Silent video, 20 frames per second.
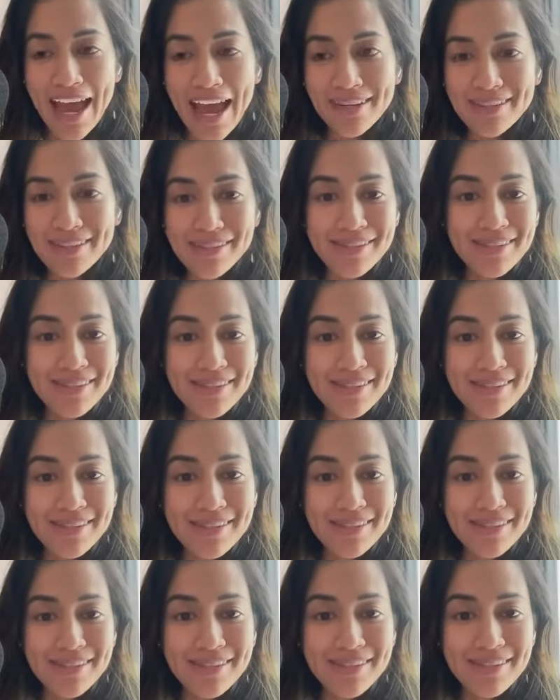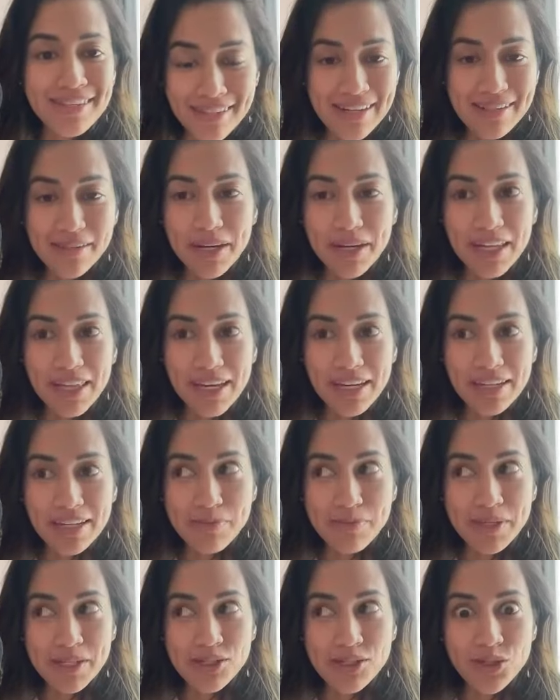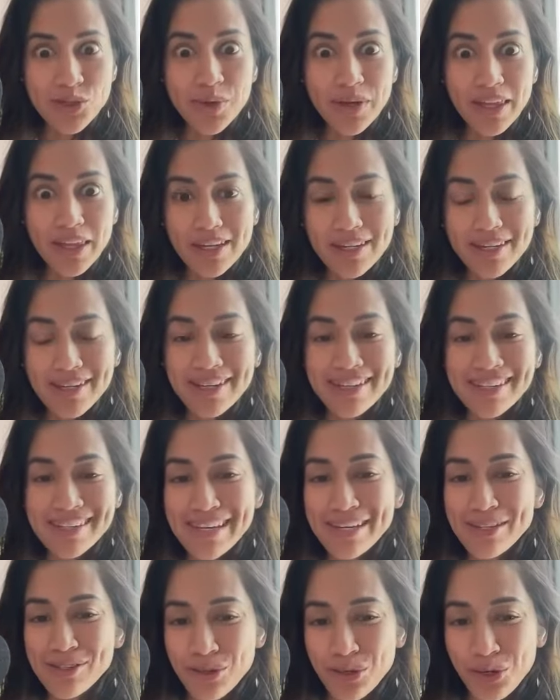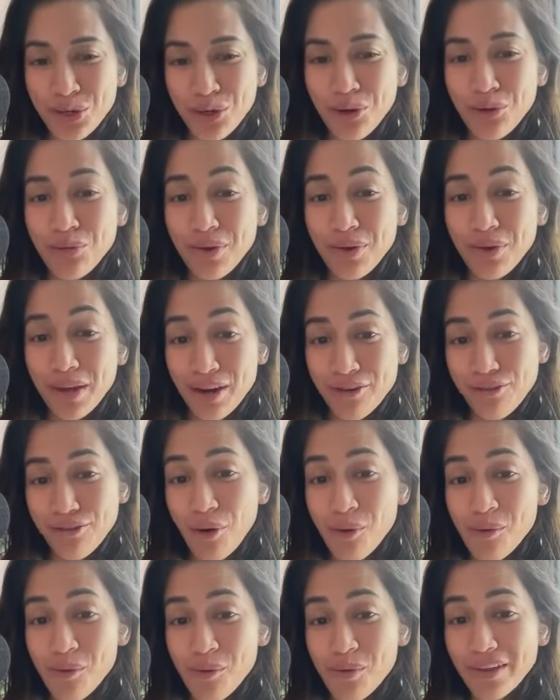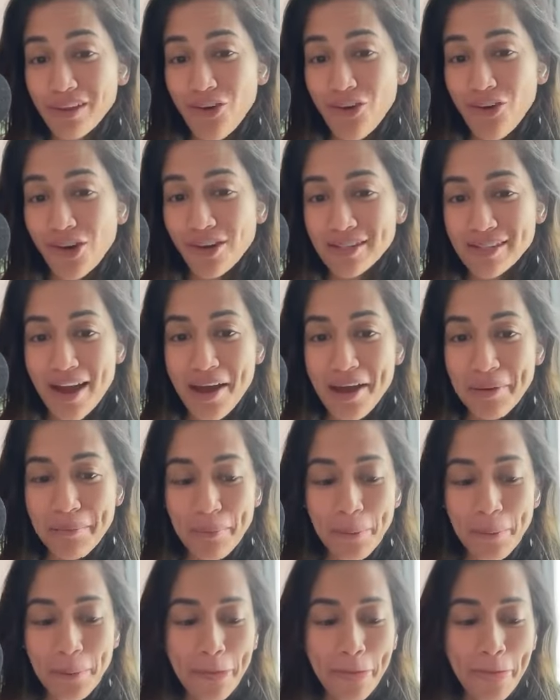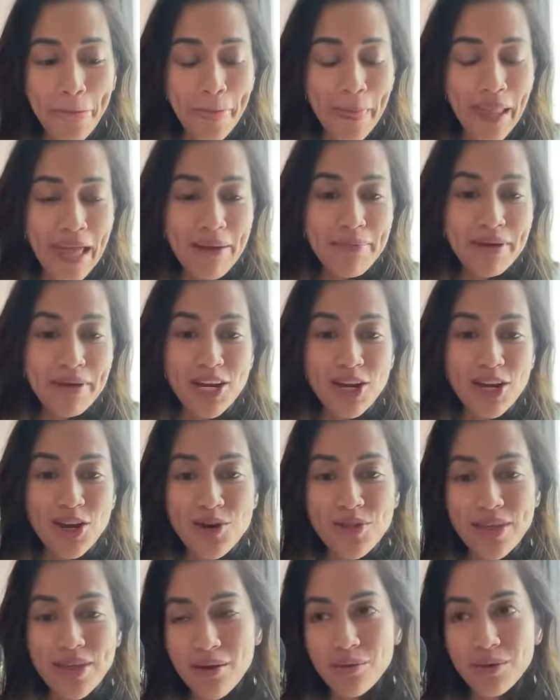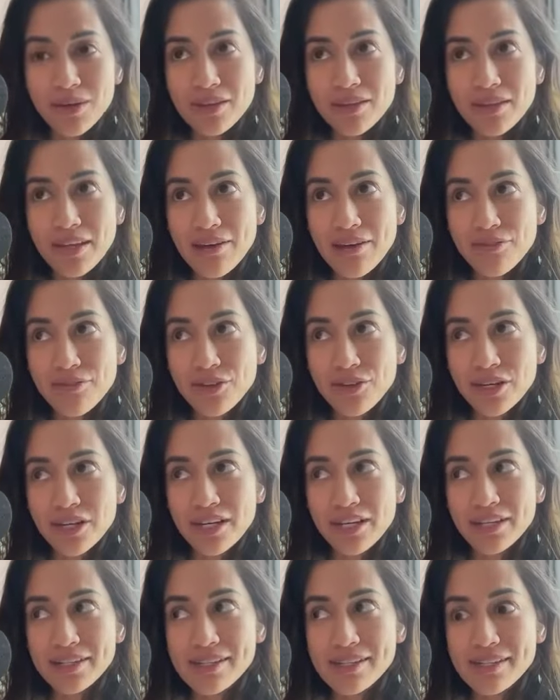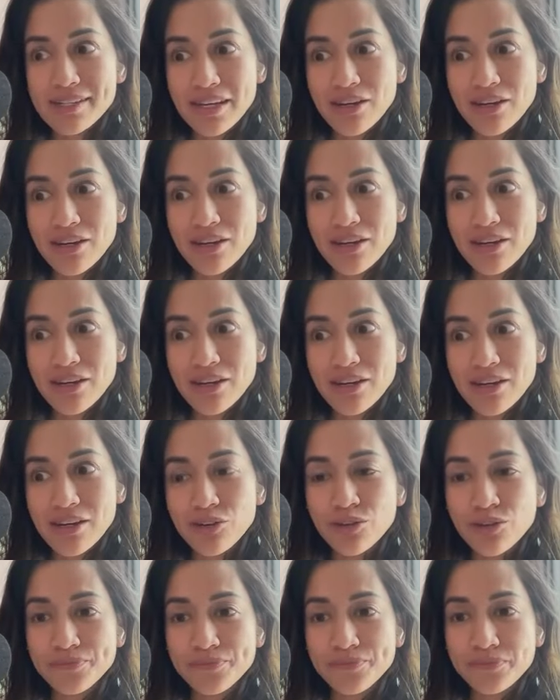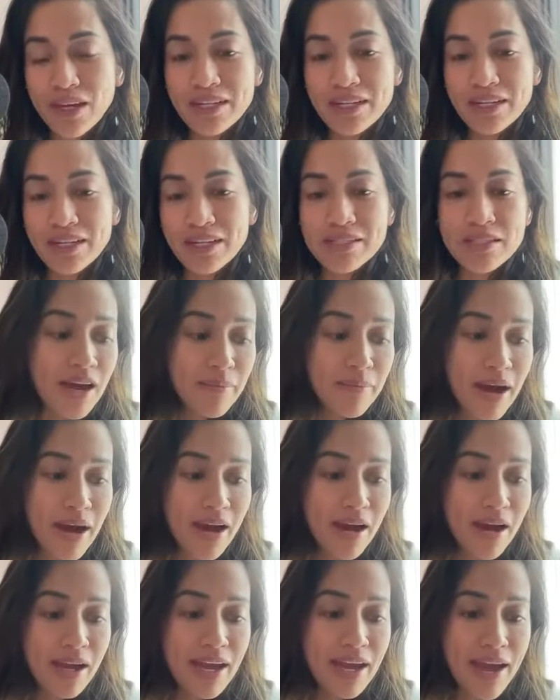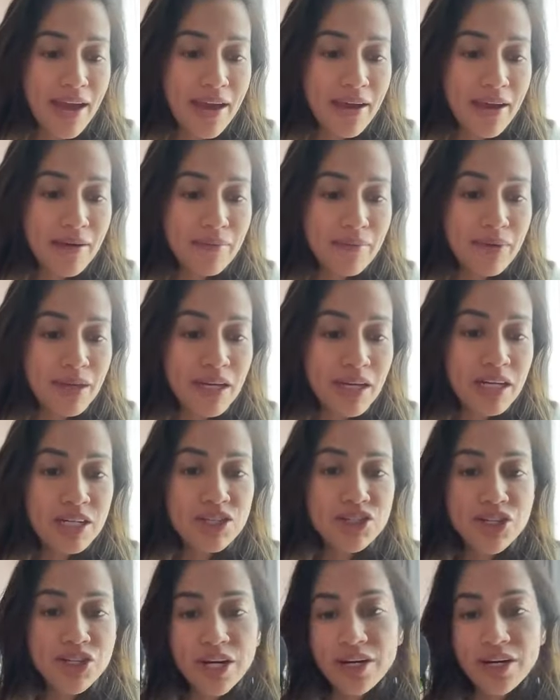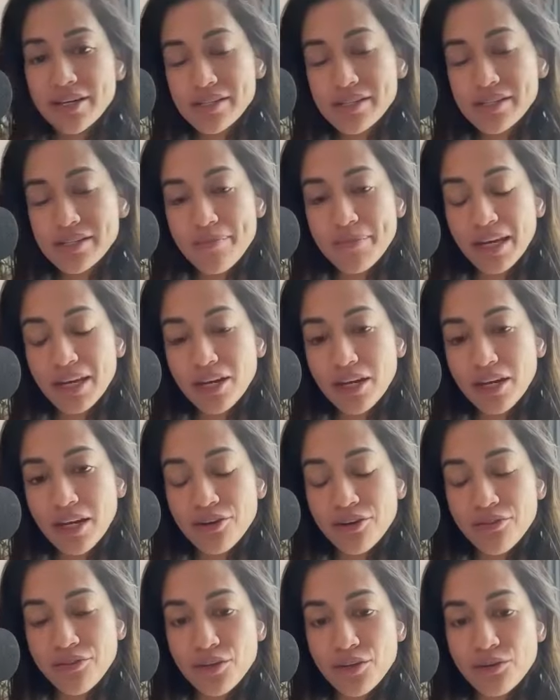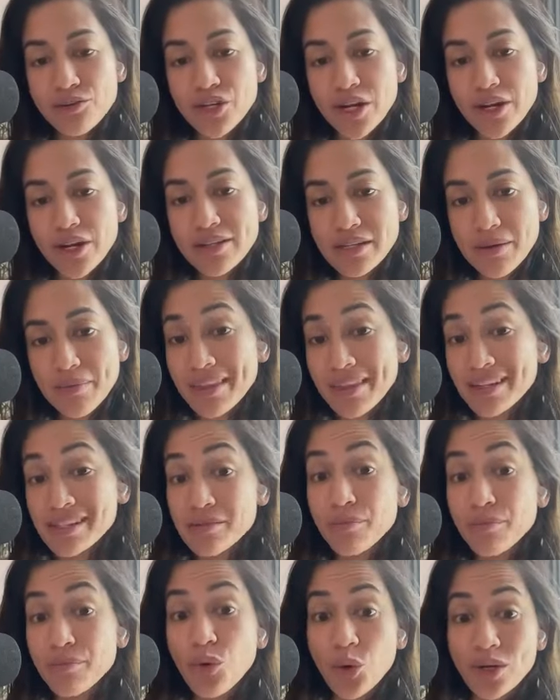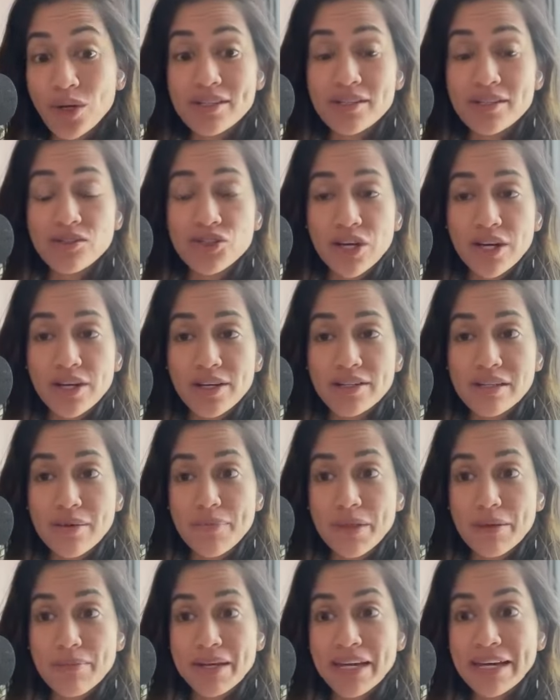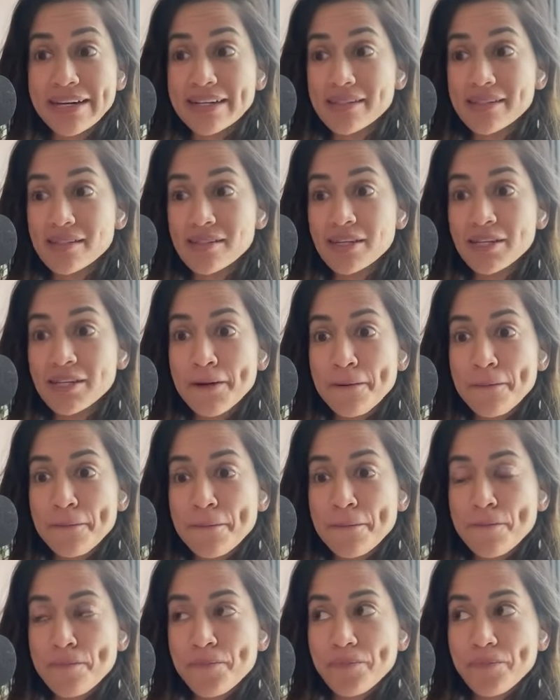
as seasoned as somebody that's been doing this as their career for a really long time. But I know that with every single time I am sharing something in an interview, sharing something that's important, sharing something because